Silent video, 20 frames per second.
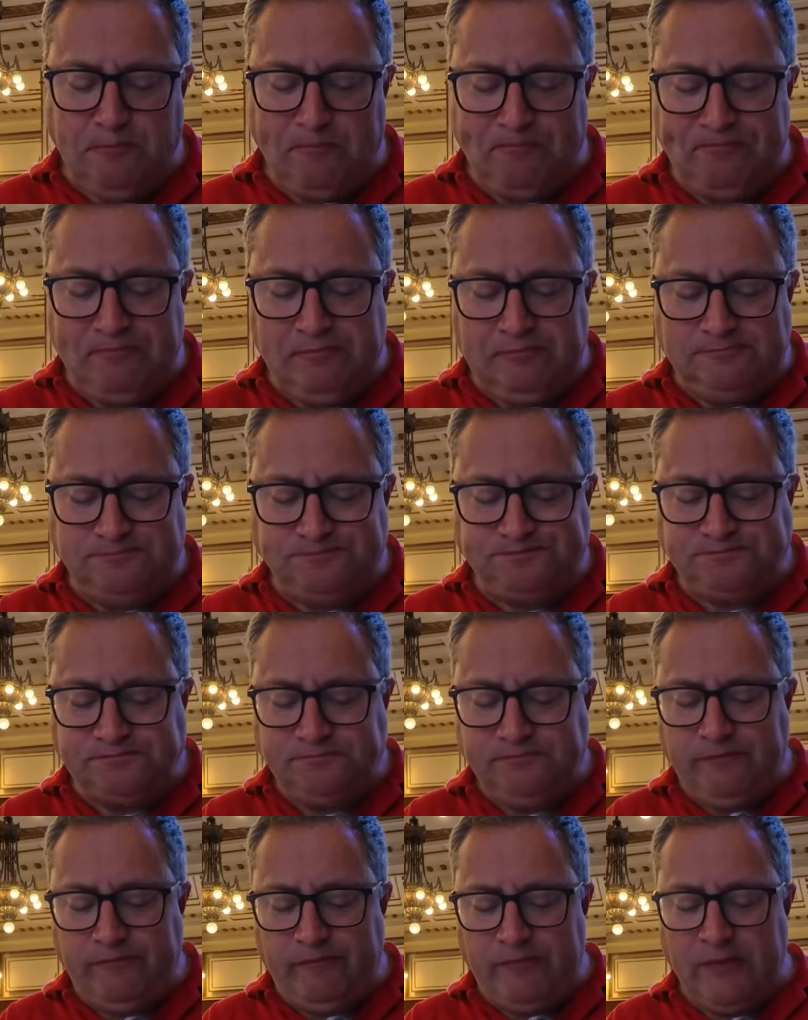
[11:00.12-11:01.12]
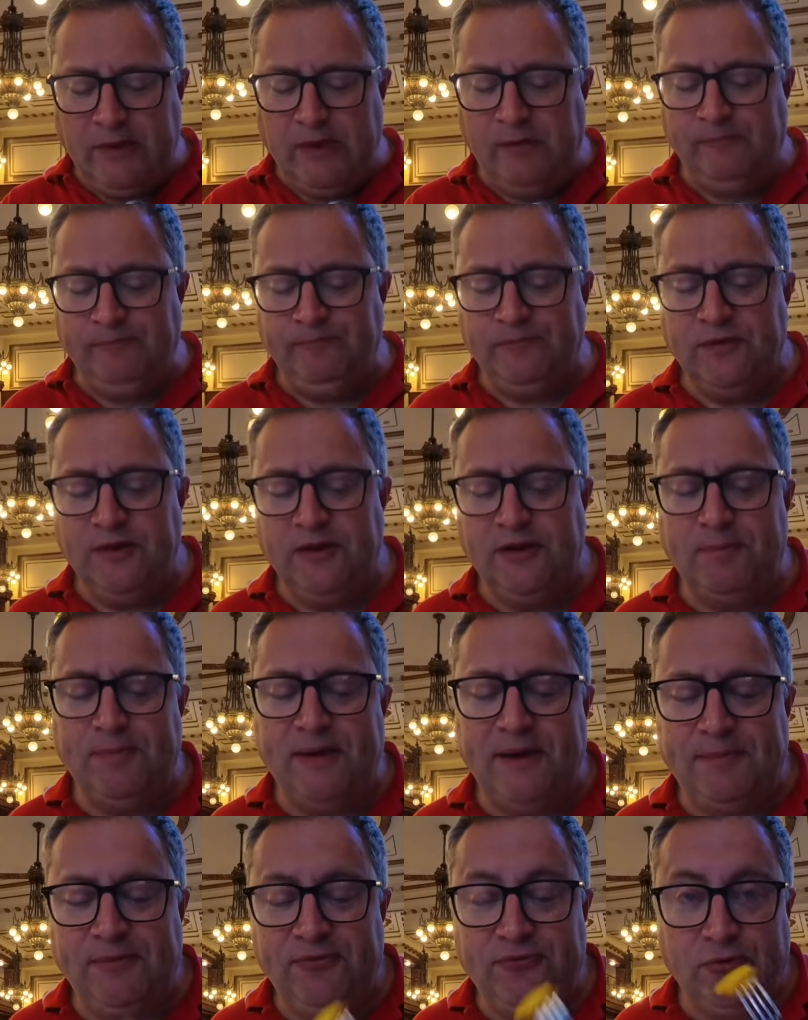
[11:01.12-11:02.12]
And the
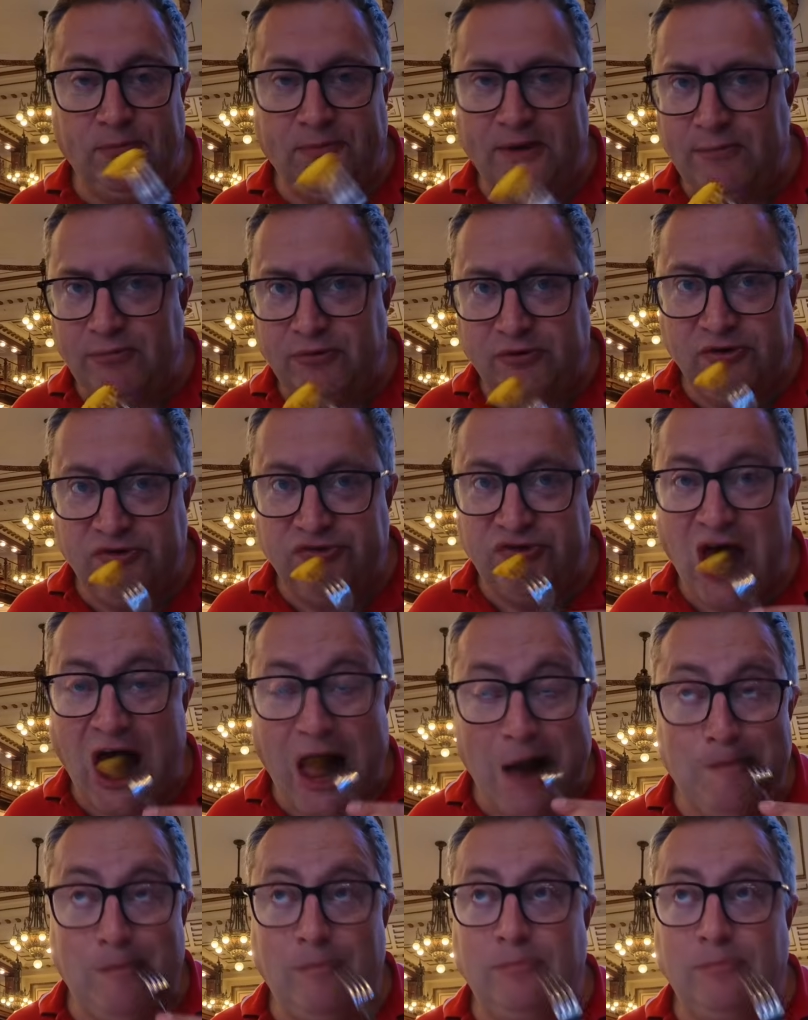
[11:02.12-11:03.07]
peppers or paprikas?